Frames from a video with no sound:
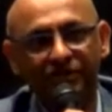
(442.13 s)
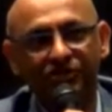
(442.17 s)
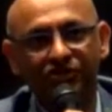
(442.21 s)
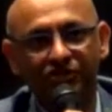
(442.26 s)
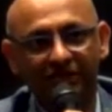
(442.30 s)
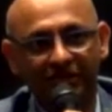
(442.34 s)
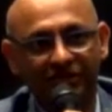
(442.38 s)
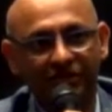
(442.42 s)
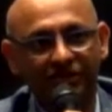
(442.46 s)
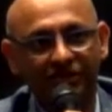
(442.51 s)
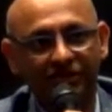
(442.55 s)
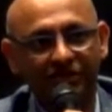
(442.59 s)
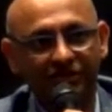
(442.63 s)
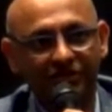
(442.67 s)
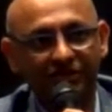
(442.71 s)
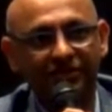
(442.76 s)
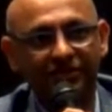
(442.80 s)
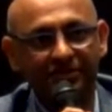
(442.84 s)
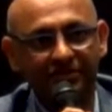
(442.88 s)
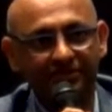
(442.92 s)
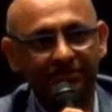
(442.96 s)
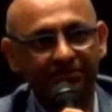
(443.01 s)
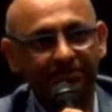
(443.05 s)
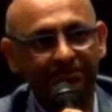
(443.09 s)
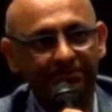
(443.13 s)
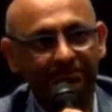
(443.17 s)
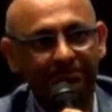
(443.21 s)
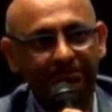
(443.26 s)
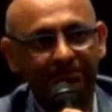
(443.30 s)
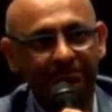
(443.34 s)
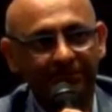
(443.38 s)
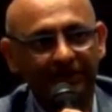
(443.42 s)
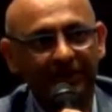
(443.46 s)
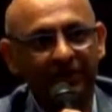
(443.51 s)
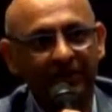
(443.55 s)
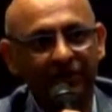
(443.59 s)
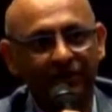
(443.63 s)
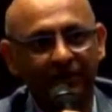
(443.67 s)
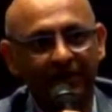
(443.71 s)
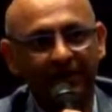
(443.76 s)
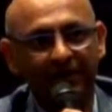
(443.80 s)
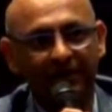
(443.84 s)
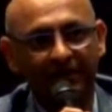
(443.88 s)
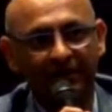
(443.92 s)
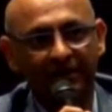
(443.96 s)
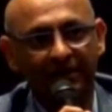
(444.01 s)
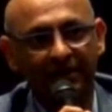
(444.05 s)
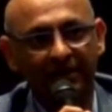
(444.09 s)
changes pretty
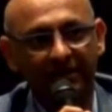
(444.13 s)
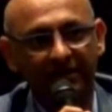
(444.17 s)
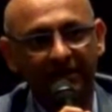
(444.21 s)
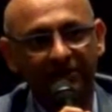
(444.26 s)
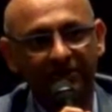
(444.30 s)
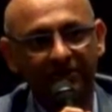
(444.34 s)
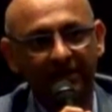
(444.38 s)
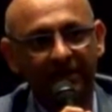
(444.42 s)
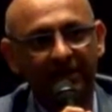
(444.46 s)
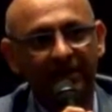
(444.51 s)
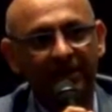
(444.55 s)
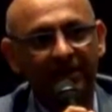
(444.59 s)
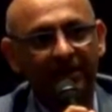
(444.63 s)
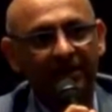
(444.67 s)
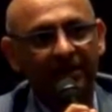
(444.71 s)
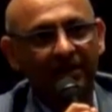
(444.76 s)
quickly in these, right?